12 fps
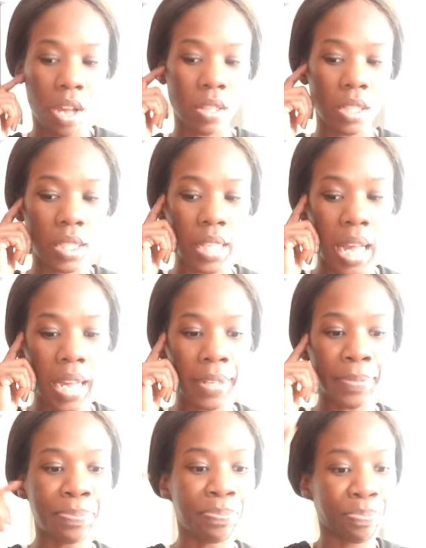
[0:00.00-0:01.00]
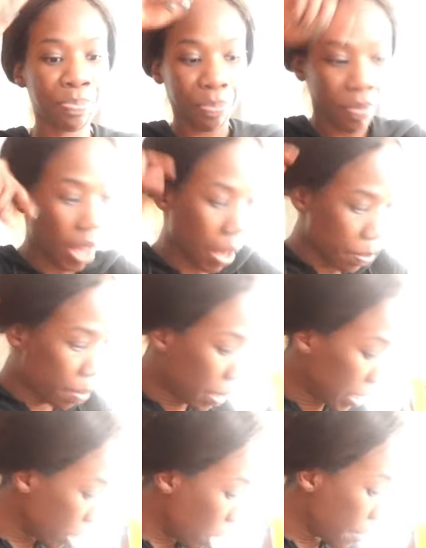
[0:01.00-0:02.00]
on the side and put
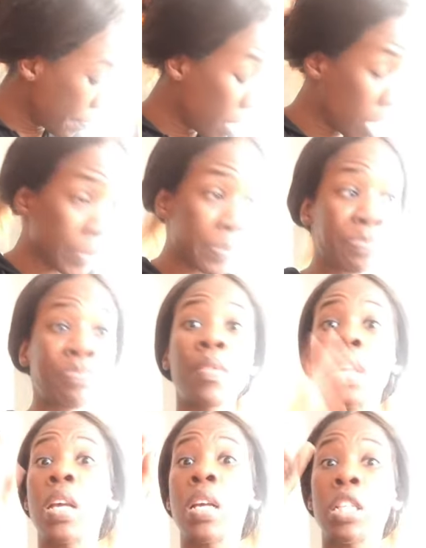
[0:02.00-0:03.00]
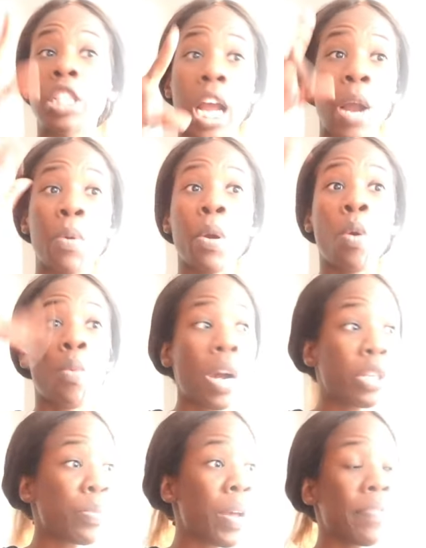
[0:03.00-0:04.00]
my scarf on shower
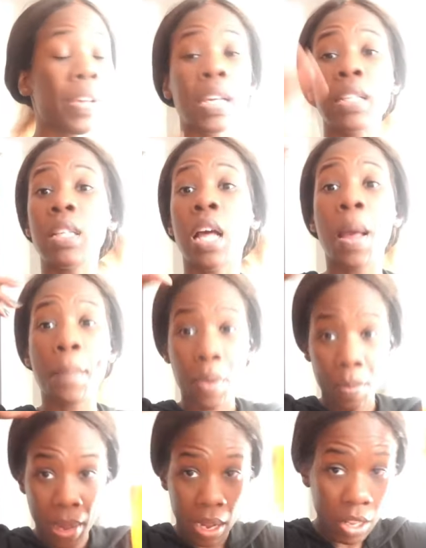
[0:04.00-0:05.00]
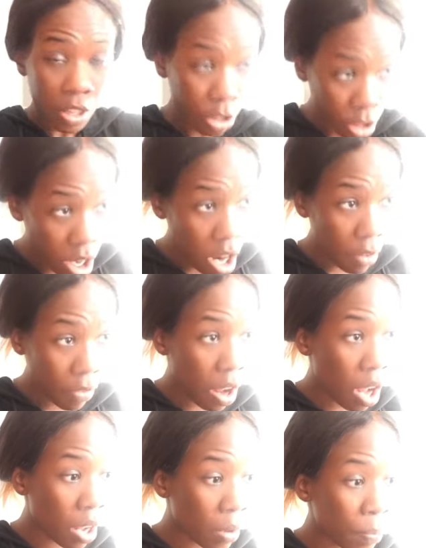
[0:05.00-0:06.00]
wash my face put my other scarf
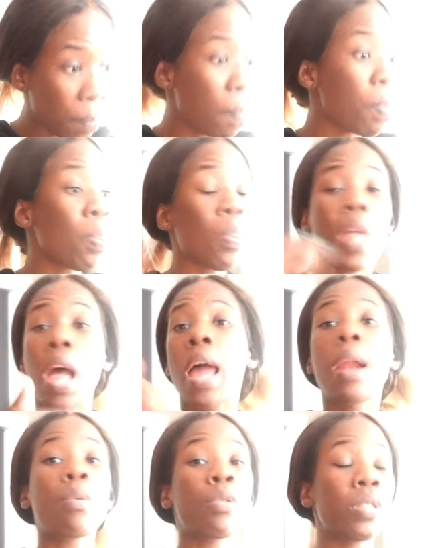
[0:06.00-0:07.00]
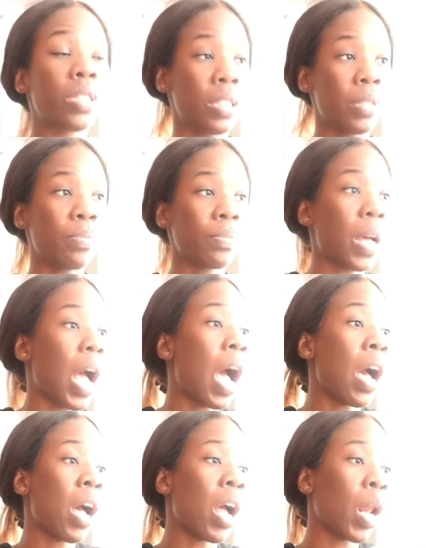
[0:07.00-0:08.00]
on and i'm going to sleep
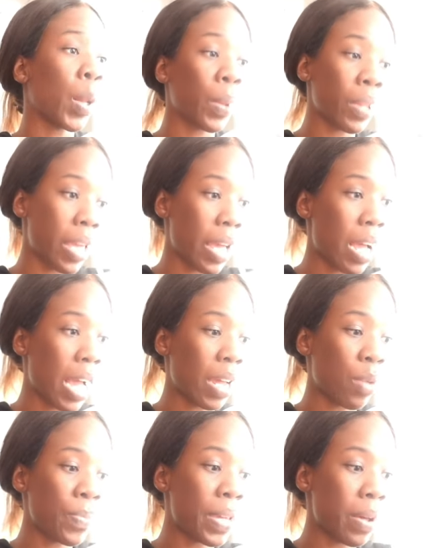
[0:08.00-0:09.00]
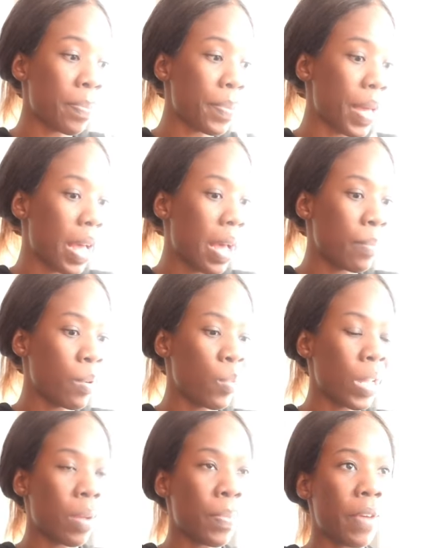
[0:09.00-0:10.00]
uh yeah i gotta be up i'm gonna
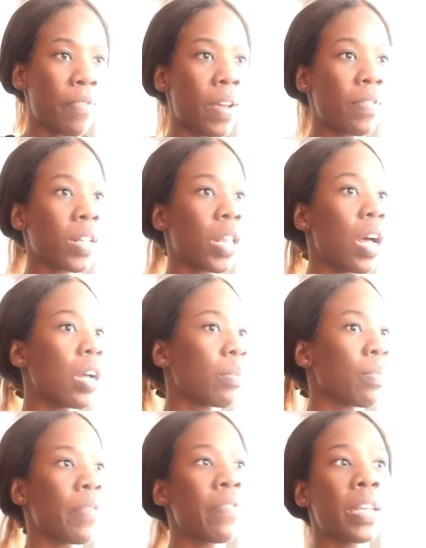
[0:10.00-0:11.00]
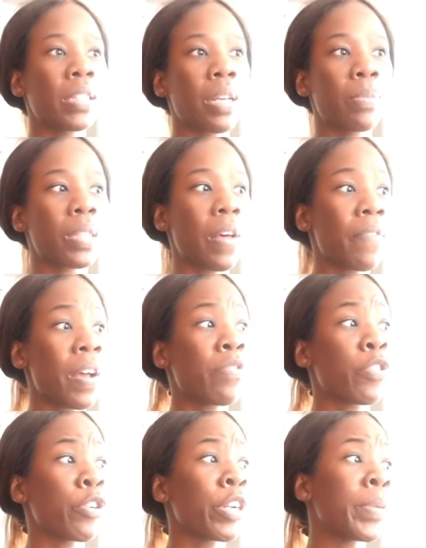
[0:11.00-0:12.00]
wake up at five o'clock my van time is at 5
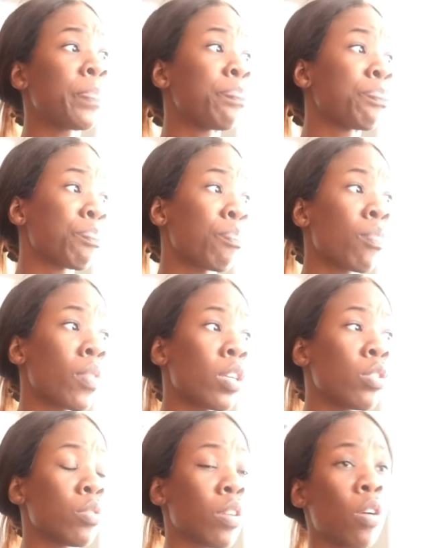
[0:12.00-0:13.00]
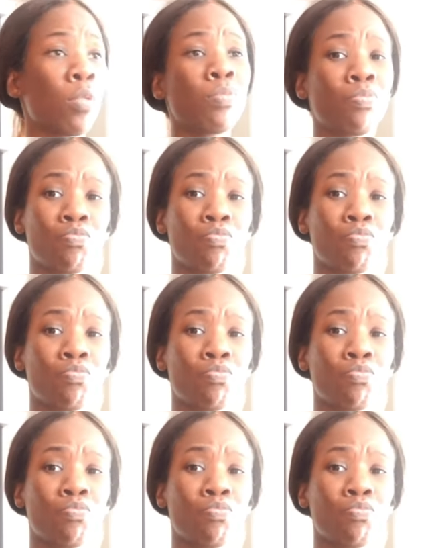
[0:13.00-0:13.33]
30 so